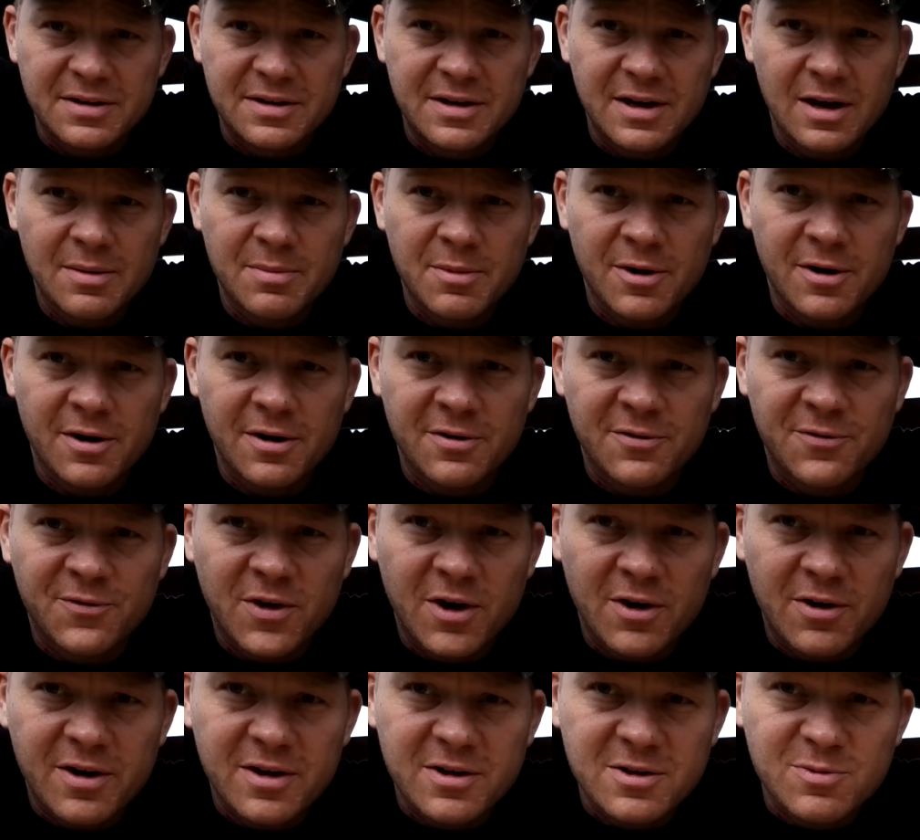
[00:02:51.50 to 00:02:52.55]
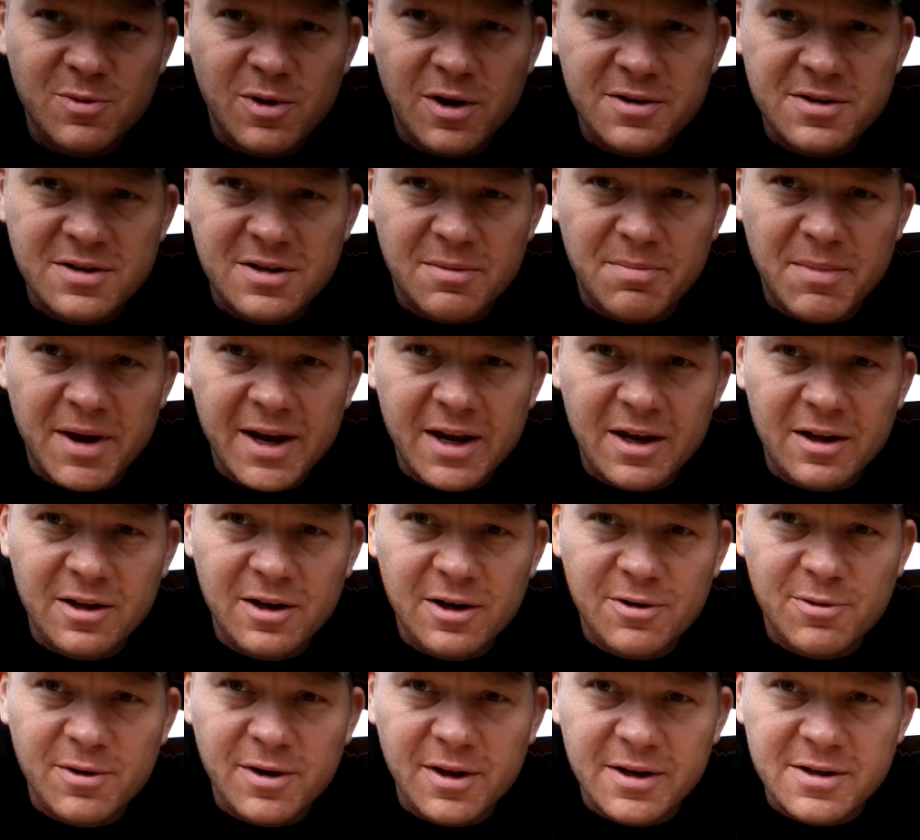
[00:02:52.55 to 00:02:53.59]
dimmer and focus wants to make it
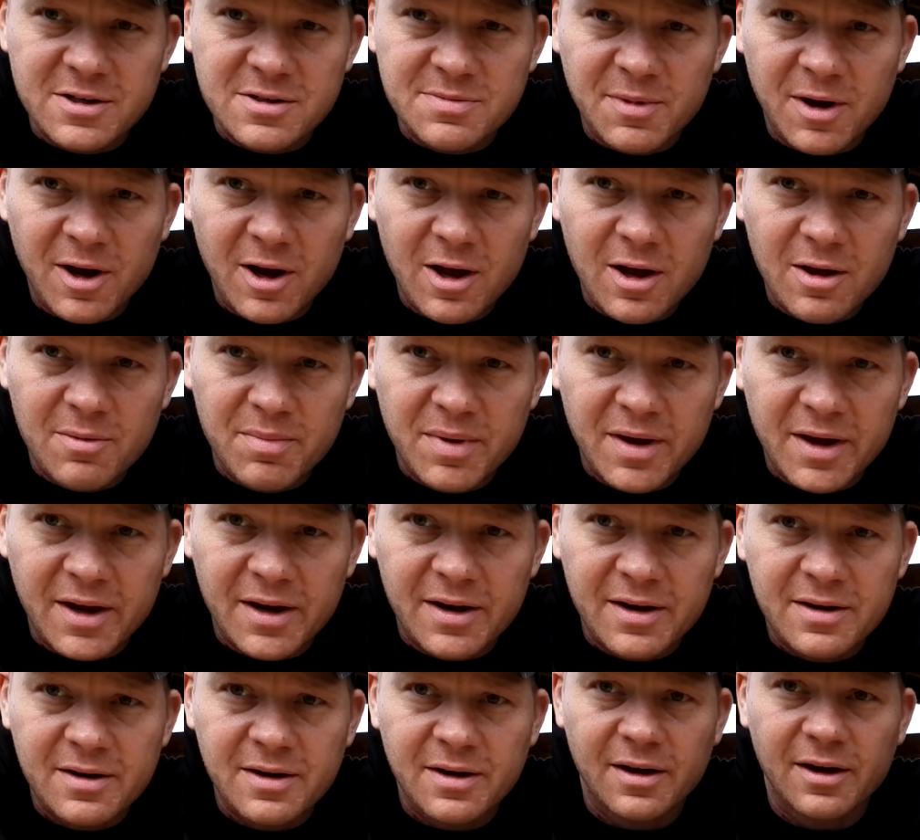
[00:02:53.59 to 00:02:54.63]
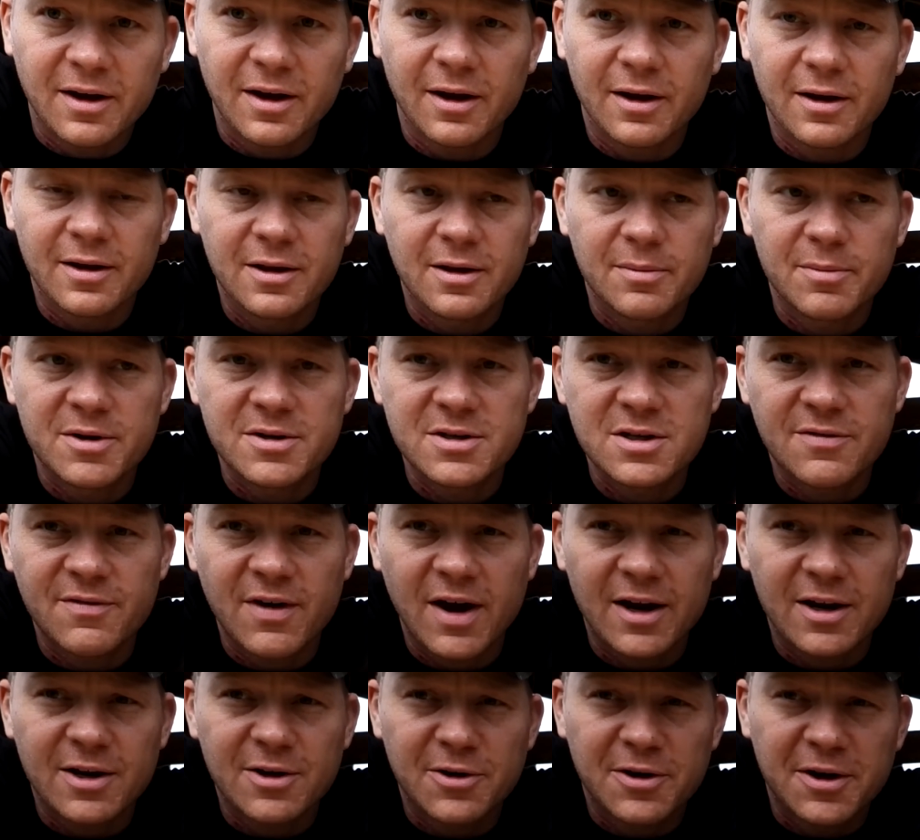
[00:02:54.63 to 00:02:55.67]
look really small. But let me see if
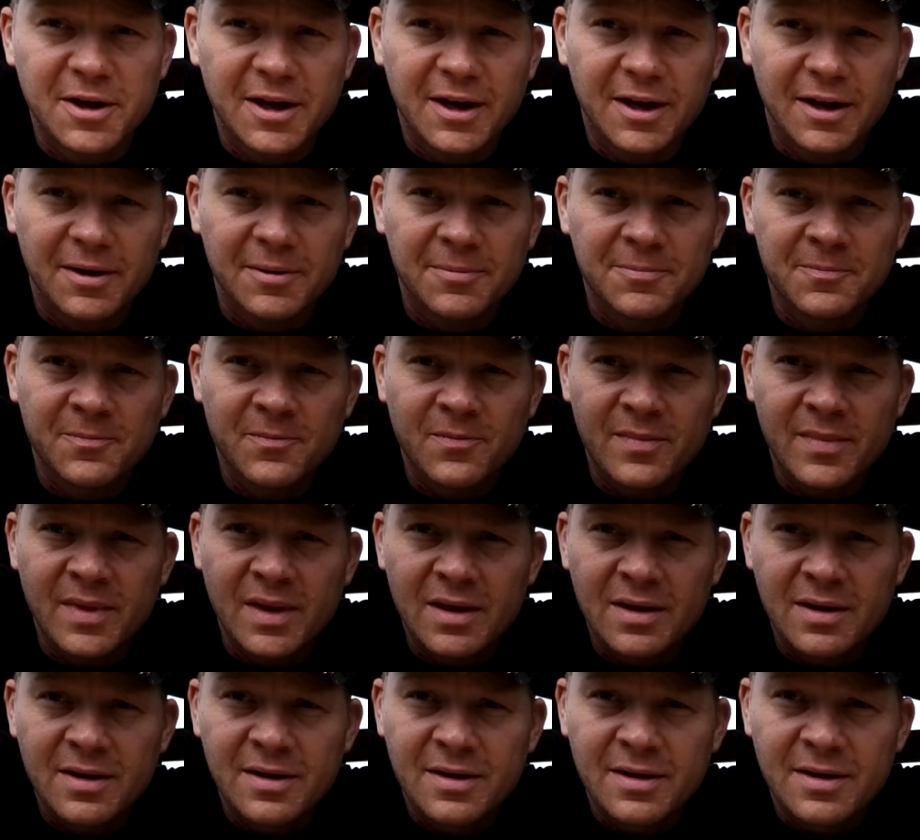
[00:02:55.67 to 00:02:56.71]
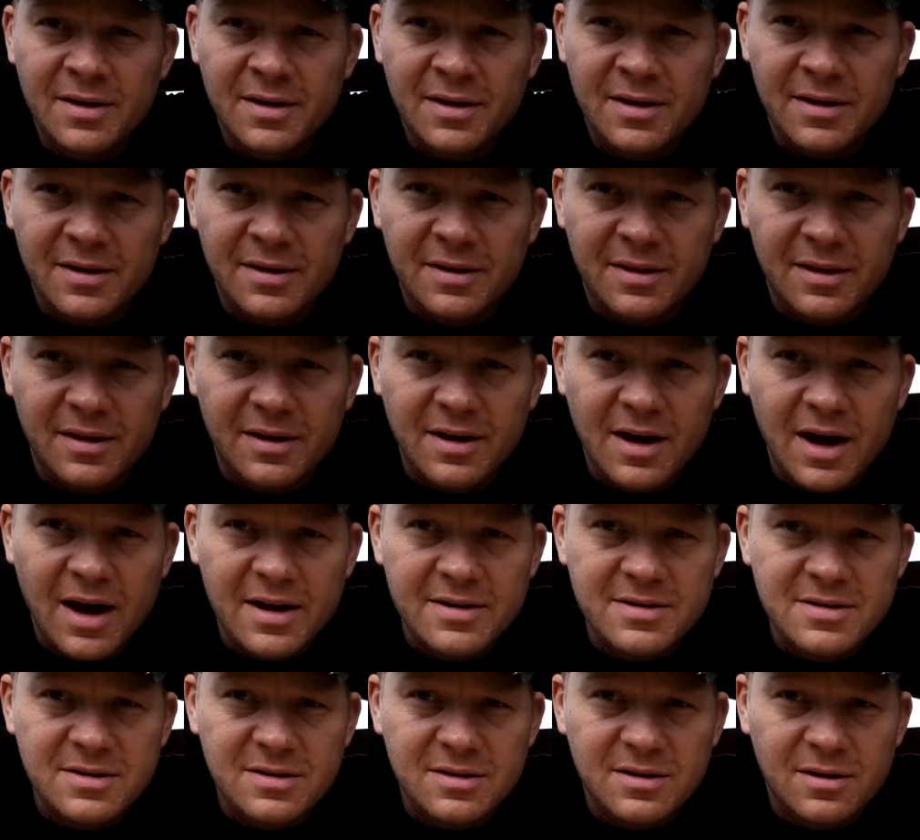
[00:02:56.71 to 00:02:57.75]
I can do it again. The
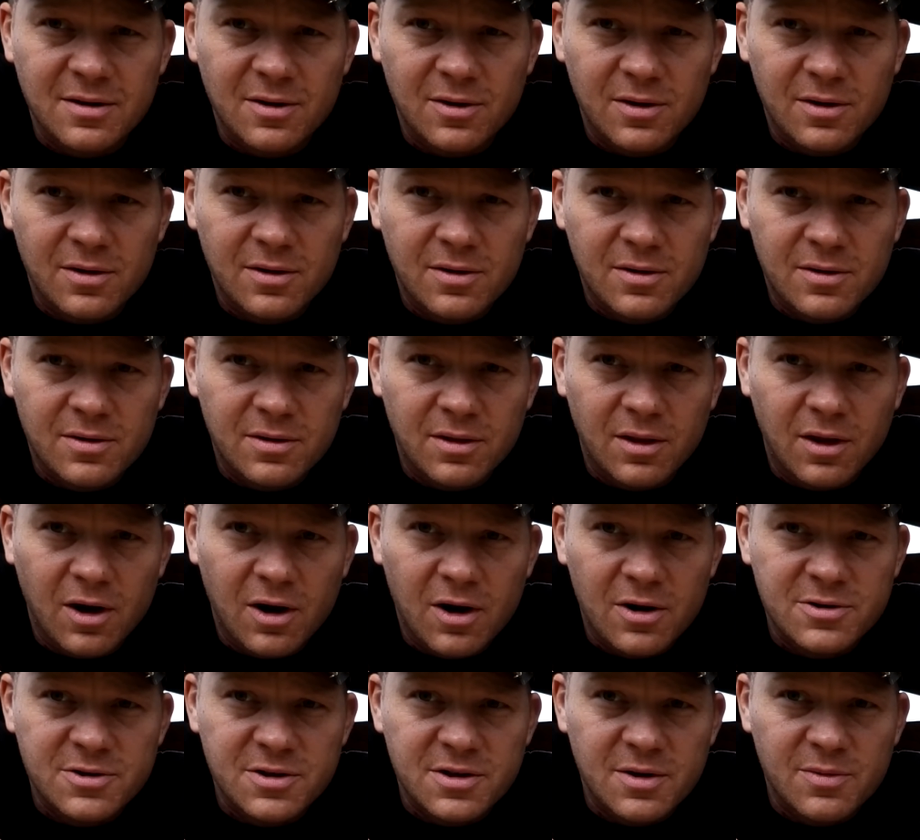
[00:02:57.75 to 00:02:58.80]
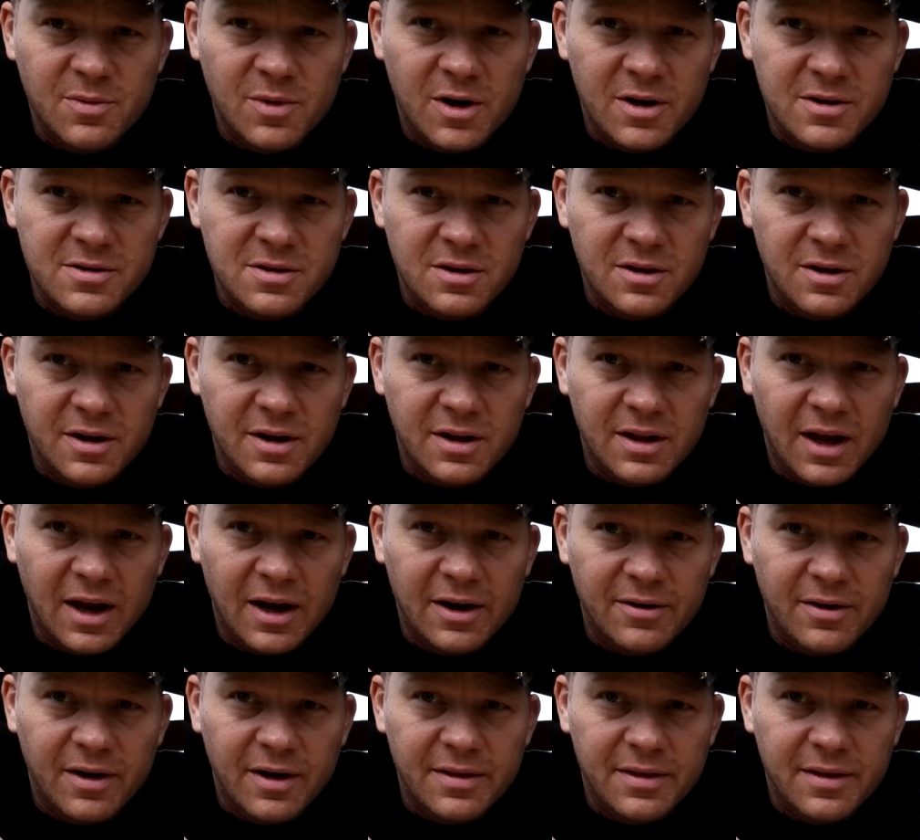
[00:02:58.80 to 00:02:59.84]
dot's larger than what it's looking
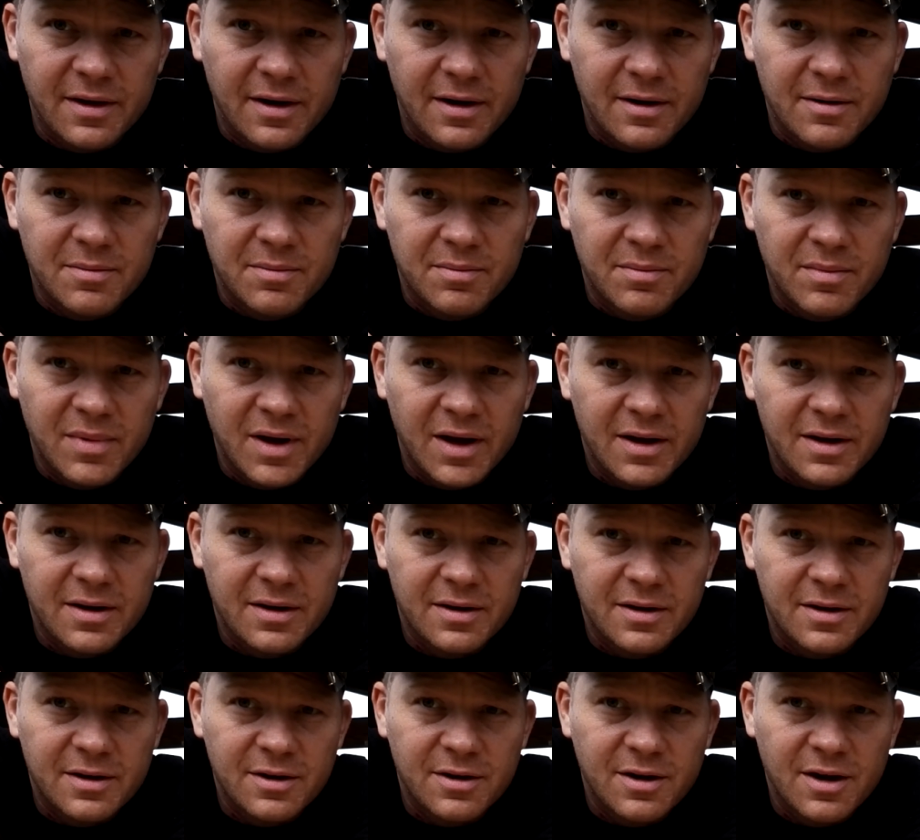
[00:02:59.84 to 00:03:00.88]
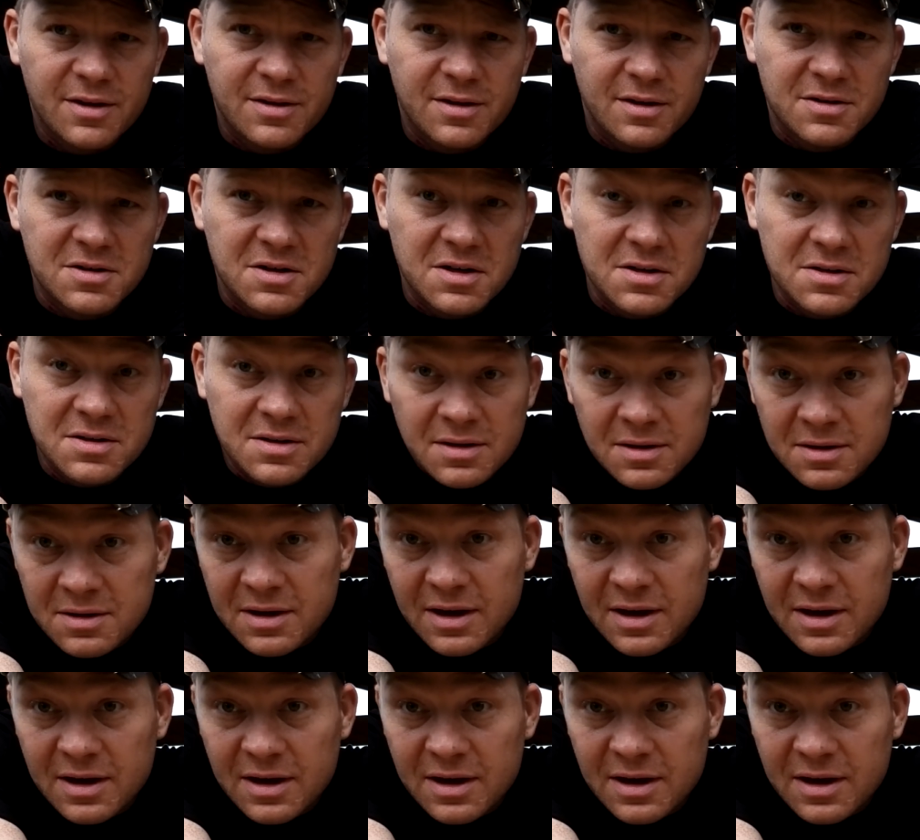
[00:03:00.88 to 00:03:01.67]
like right there, but you get the gist.